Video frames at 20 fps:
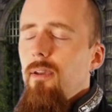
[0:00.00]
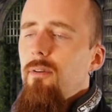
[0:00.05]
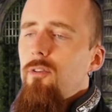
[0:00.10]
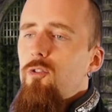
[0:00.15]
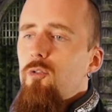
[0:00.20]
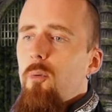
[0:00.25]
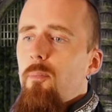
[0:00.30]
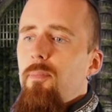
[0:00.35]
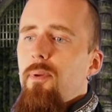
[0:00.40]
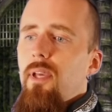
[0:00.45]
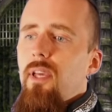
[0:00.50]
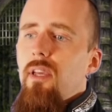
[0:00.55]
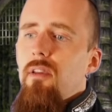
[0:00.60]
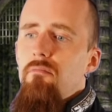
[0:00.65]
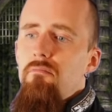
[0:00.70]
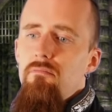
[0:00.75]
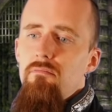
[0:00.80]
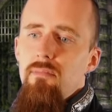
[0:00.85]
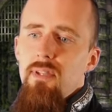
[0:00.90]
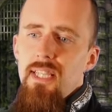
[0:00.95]
which would
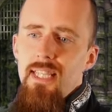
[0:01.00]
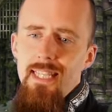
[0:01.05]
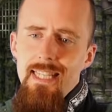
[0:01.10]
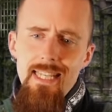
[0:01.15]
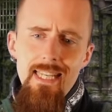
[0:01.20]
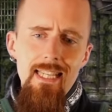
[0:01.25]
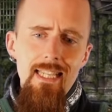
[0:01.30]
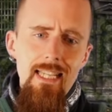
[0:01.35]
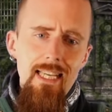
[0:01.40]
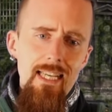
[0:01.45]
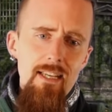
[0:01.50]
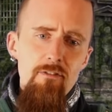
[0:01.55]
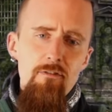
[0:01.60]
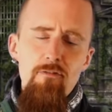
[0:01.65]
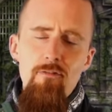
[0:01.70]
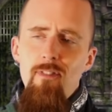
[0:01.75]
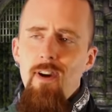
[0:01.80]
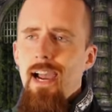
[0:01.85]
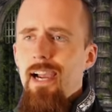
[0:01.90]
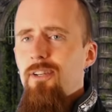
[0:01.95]
be healing
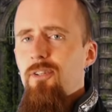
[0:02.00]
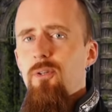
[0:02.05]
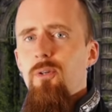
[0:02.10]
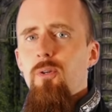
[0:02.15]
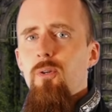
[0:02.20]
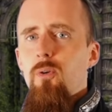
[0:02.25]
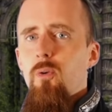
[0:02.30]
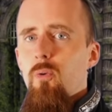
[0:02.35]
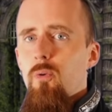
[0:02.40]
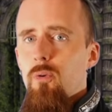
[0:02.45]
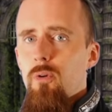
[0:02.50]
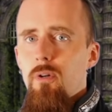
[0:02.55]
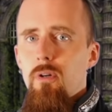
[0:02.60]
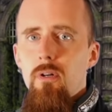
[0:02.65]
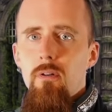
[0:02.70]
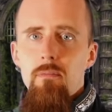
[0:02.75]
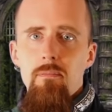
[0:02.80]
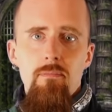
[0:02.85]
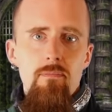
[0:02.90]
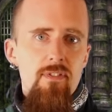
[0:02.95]
factor
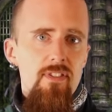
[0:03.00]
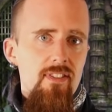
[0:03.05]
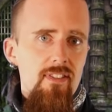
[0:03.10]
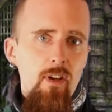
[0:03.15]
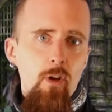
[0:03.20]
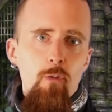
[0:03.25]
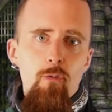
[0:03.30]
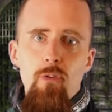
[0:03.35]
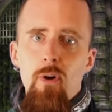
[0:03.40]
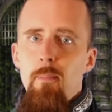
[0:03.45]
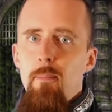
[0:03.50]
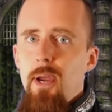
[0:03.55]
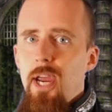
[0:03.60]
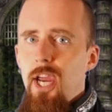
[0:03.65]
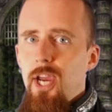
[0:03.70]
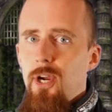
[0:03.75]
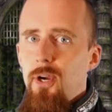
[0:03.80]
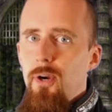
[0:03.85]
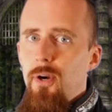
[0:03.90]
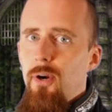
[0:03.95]
or
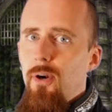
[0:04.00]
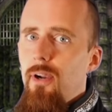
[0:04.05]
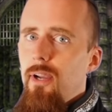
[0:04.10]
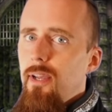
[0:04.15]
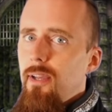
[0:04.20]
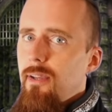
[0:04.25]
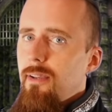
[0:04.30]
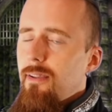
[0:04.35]
self-repair,